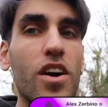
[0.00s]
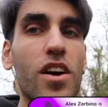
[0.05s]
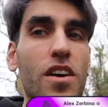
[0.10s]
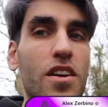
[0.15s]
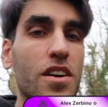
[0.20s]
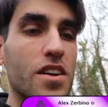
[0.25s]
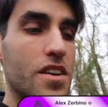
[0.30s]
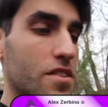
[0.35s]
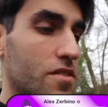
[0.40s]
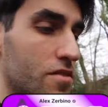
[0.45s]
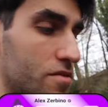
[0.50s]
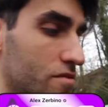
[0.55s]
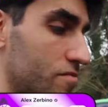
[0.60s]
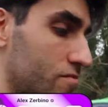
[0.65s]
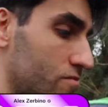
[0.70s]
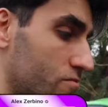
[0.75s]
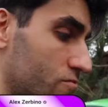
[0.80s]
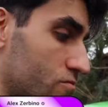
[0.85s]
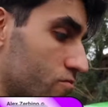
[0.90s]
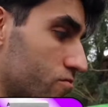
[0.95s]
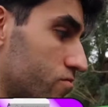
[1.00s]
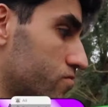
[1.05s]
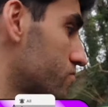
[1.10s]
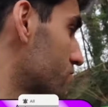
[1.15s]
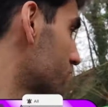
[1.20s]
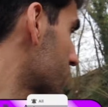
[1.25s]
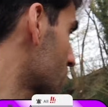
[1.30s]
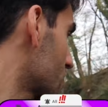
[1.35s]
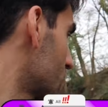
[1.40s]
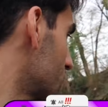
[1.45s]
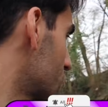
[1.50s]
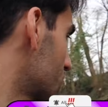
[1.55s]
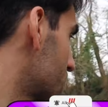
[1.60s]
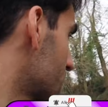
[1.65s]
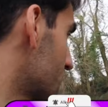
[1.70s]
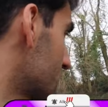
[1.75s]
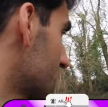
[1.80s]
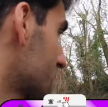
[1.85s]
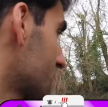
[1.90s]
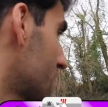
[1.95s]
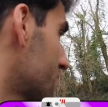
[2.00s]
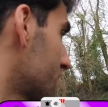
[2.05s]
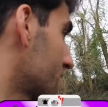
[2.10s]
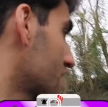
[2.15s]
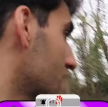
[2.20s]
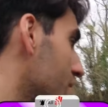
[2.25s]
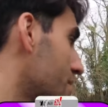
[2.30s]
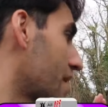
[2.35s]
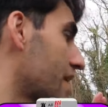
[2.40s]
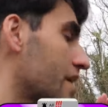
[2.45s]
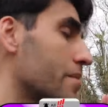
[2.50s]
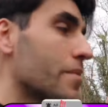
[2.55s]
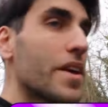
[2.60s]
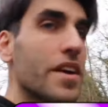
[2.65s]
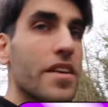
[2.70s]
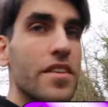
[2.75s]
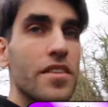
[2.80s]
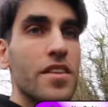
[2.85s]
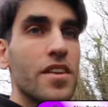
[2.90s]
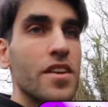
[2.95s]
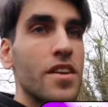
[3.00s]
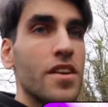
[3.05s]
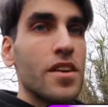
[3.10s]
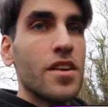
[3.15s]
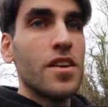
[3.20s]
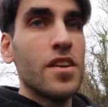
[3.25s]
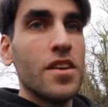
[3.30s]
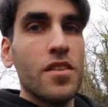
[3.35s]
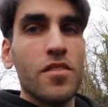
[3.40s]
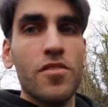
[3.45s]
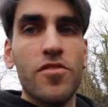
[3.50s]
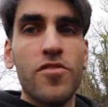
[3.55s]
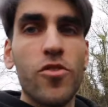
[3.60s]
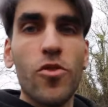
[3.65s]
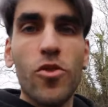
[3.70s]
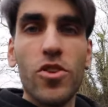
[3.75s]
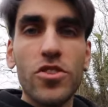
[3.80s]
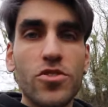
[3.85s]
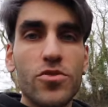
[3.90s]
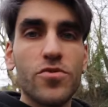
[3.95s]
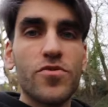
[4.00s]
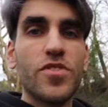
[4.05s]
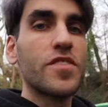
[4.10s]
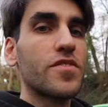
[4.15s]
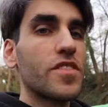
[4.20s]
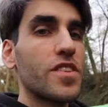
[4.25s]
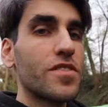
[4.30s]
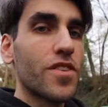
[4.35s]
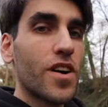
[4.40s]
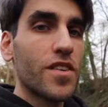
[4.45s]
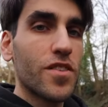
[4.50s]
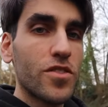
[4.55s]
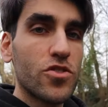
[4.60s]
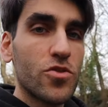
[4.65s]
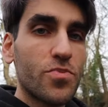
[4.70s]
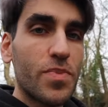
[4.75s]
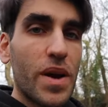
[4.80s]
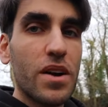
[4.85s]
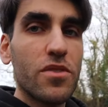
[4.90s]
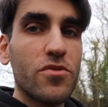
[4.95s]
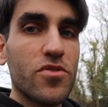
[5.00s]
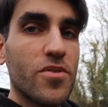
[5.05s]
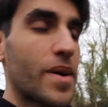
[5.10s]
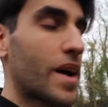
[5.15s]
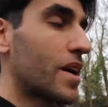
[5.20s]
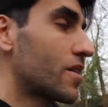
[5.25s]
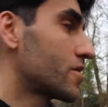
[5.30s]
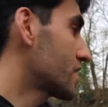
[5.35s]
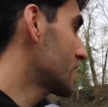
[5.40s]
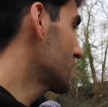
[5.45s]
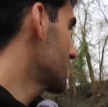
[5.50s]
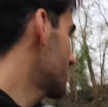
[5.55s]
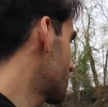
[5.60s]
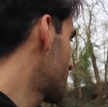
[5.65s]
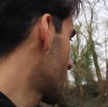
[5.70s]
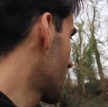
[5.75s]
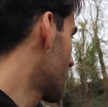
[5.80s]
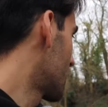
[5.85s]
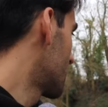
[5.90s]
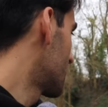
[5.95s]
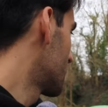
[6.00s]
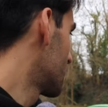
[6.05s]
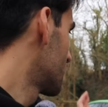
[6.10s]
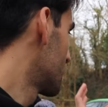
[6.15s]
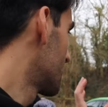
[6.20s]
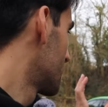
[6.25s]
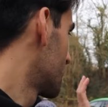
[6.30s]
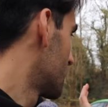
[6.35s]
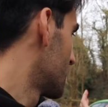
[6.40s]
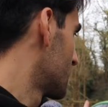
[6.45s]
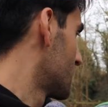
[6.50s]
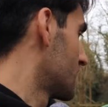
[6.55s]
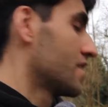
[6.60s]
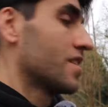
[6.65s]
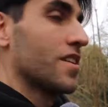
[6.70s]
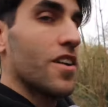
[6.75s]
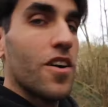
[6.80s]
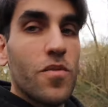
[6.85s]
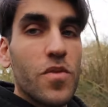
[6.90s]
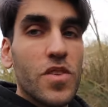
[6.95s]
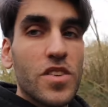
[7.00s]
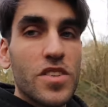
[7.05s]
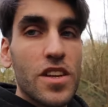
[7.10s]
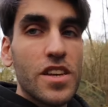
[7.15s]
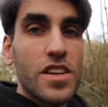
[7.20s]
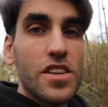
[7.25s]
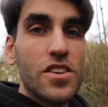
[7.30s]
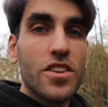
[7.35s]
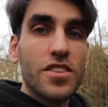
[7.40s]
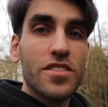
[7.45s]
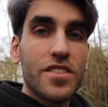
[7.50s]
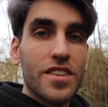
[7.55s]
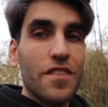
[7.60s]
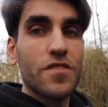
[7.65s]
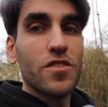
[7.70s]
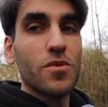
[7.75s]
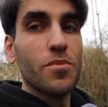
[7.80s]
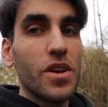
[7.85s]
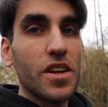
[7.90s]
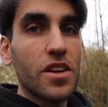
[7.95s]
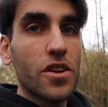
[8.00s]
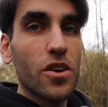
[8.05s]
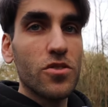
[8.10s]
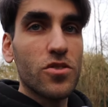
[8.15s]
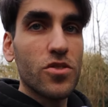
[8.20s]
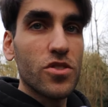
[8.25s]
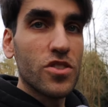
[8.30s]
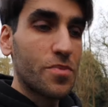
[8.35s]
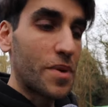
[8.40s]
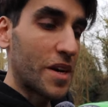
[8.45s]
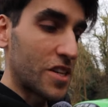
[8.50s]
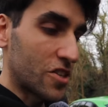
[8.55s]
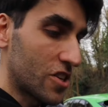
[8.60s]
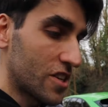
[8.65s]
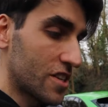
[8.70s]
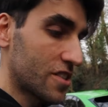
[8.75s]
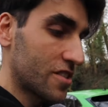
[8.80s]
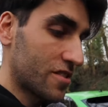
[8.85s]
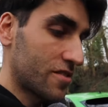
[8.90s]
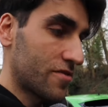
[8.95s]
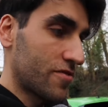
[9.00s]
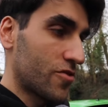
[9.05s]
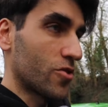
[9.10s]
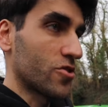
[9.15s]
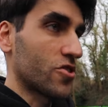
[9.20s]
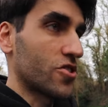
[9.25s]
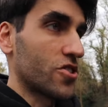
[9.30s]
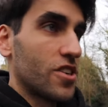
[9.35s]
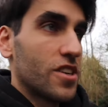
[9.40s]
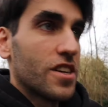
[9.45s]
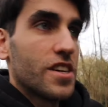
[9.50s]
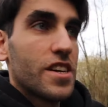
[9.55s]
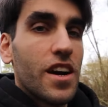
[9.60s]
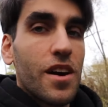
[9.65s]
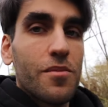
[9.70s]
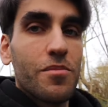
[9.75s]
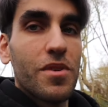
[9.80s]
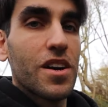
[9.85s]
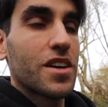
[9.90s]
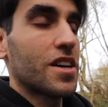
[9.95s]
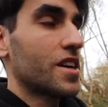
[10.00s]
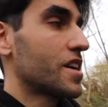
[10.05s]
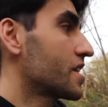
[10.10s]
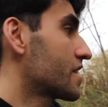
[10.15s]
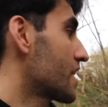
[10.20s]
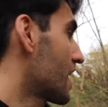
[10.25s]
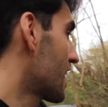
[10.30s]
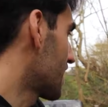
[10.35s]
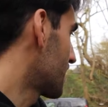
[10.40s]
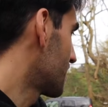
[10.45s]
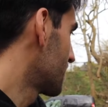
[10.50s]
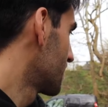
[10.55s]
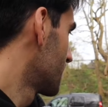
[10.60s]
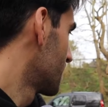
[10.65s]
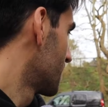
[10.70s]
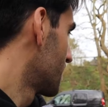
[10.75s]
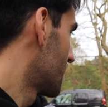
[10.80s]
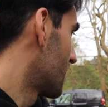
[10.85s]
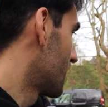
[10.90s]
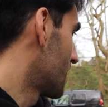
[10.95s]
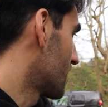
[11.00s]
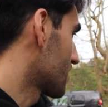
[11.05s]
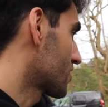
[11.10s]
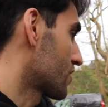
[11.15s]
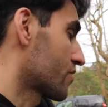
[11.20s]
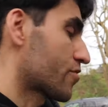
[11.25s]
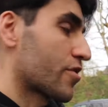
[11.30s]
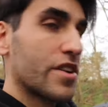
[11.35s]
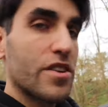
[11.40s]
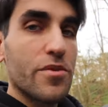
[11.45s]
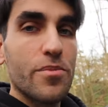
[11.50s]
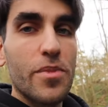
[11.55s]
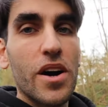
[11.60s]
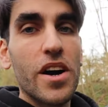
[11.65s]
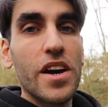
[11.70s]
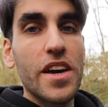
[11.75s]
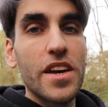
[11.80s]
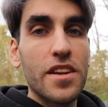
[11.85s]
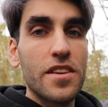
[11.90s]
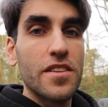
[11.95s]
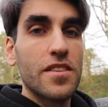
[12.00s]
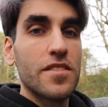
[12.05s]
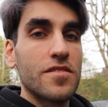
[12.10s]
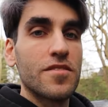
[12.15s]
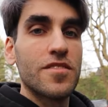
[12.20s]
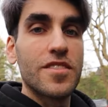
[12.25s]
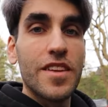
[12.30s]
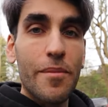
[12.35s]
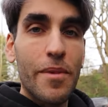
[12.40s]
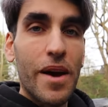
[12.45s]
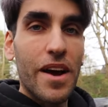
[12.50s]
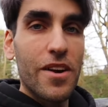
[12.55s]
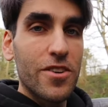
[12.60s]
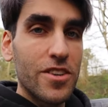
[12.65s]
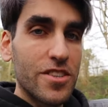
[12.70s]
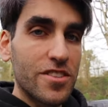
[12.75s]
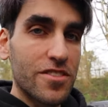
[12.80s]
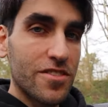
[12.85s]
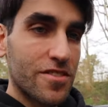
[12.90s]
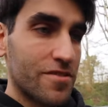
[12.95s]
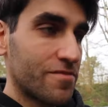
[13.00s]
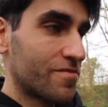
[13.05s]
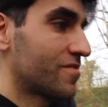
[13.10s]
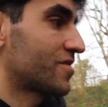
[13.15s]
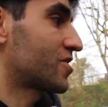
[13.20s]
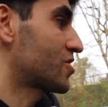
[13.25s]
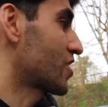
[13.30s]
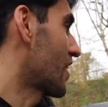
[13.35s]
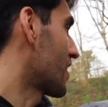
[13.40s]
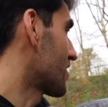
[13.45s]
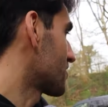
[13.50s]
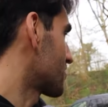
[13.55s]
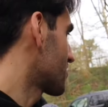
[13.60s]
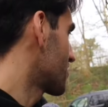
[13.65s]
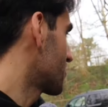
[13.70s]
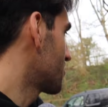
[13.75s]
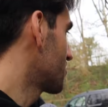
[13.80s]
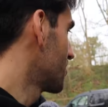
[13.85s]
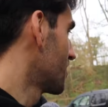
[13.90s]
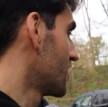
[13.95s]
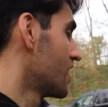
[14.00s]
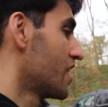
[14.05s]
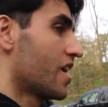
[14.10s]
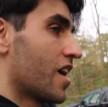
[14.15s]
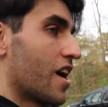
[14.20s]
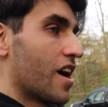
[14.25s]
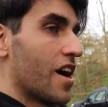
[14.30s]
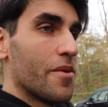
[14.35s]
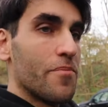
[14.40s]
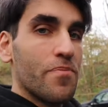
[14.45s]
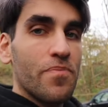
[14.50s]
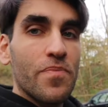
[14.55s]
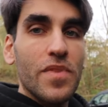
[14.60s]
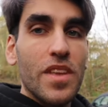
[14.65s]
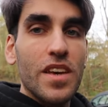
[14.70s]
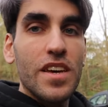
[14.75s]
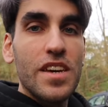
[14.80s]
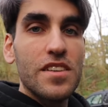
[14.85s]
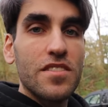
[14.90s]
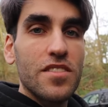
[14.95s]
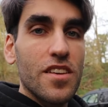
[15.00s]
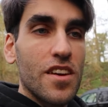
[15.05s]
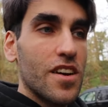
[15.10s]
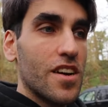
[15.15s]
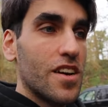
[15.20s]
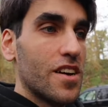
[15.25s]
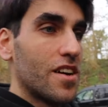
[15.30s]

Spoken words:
I recall seeing something about it being £450-£500 from Audi, but obviously you can save some money going to a specialist. Fortunately, I'm lucky that a good friend of mine, Sam Harris, shout out to you, he